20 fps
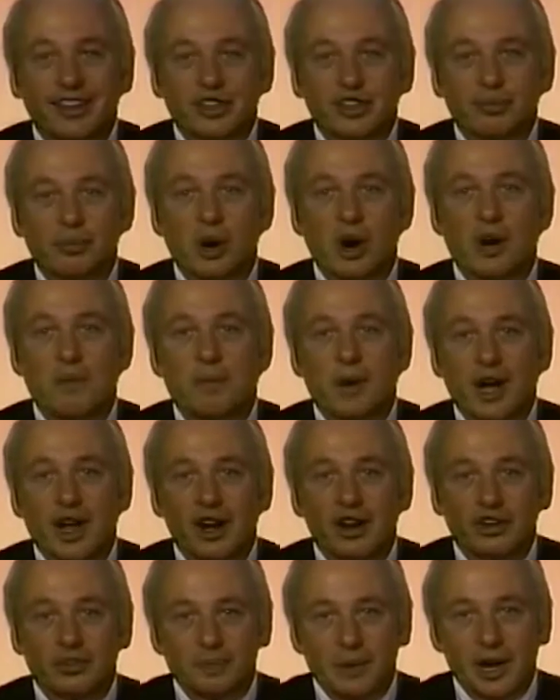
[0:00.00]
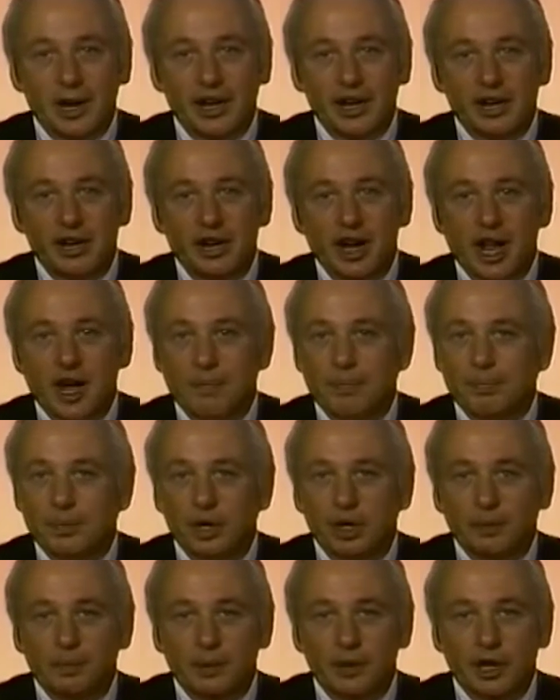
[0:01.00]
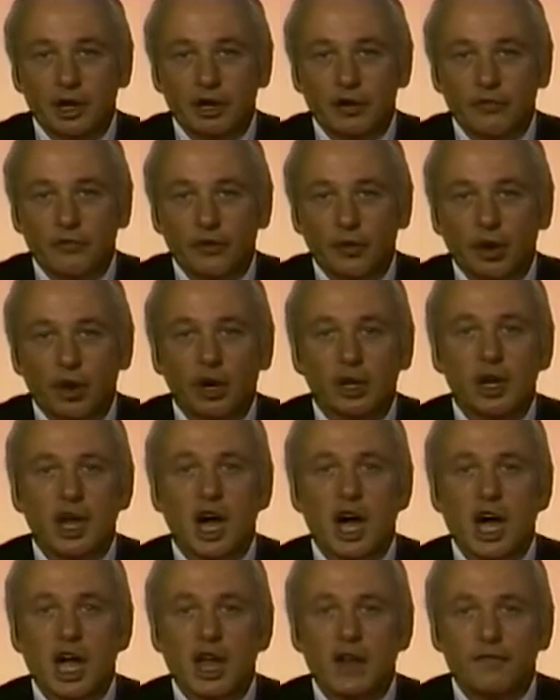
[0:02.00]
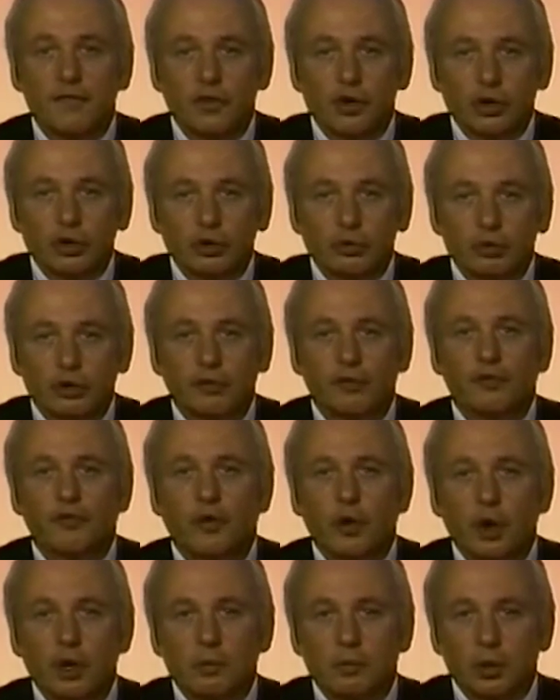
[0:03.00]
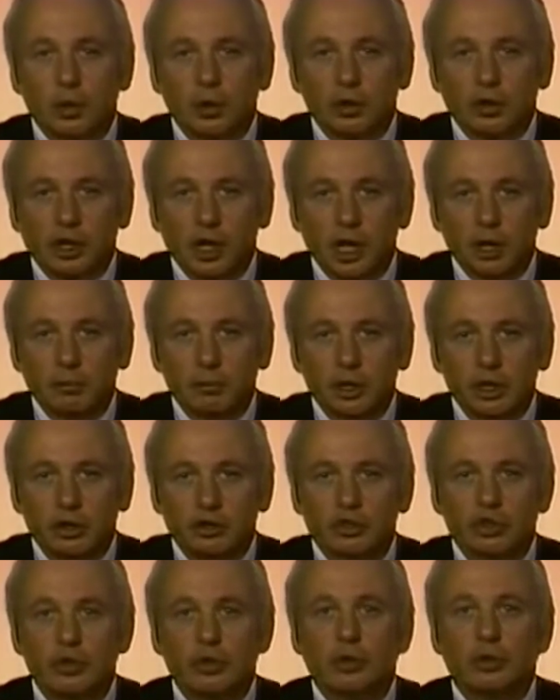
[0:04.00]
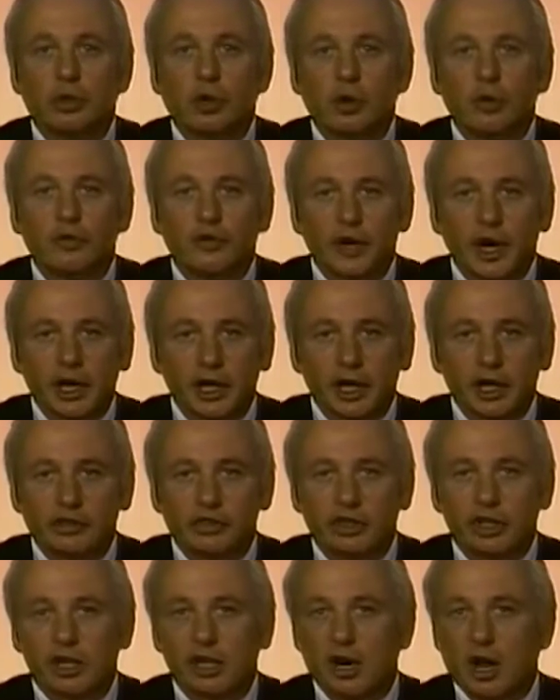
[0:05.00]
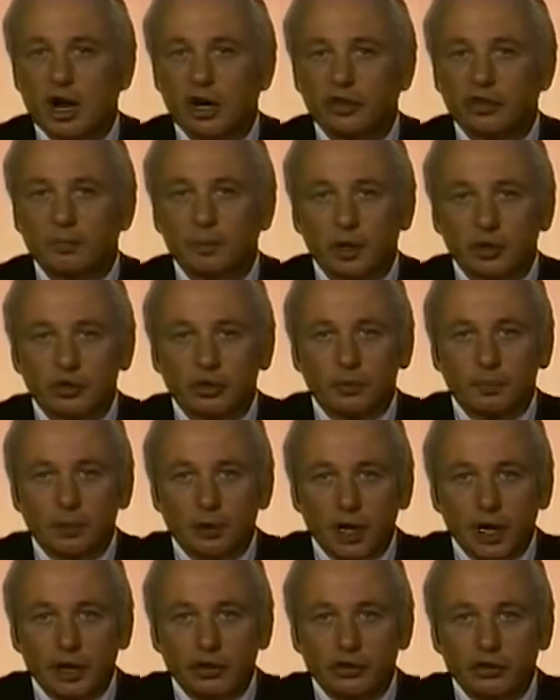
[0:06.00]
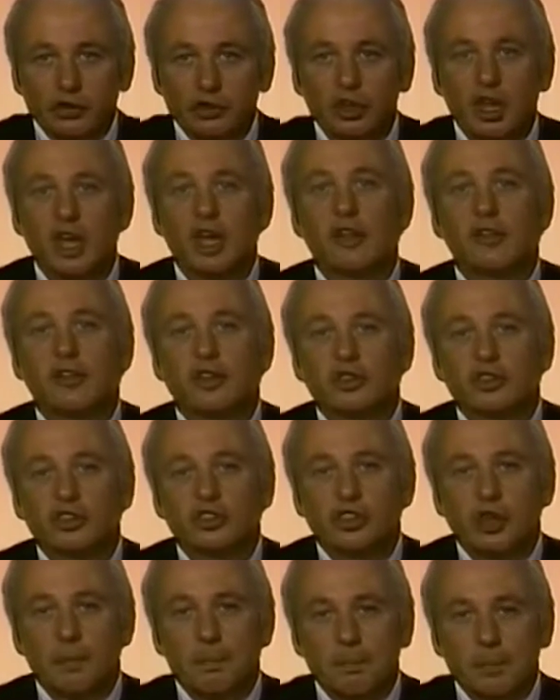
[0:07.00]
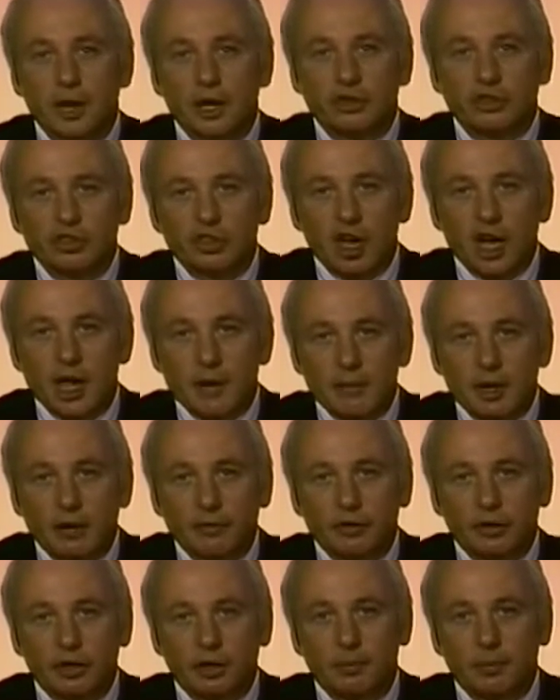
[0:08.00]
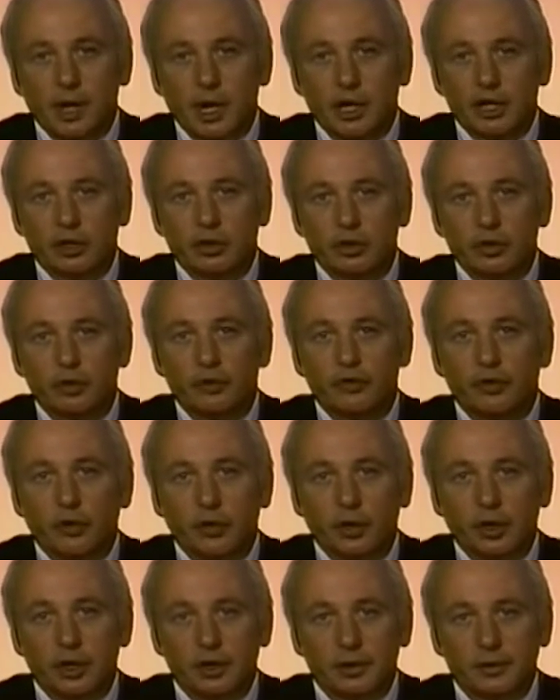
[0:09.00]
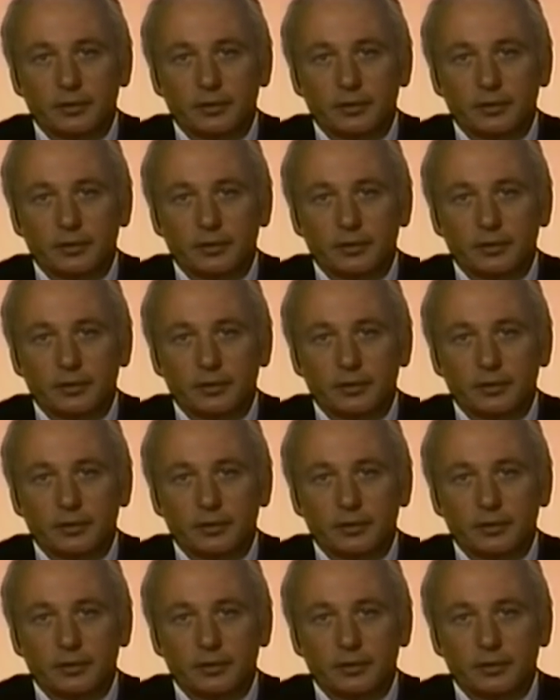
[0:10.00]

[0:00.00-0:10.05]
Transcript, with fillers: Smart buyers buy here at Bill Pierre Ford. Hi, folks, with Ford Motor Company's new low financing and our special prices, this is the best time ever to buy your new Ford.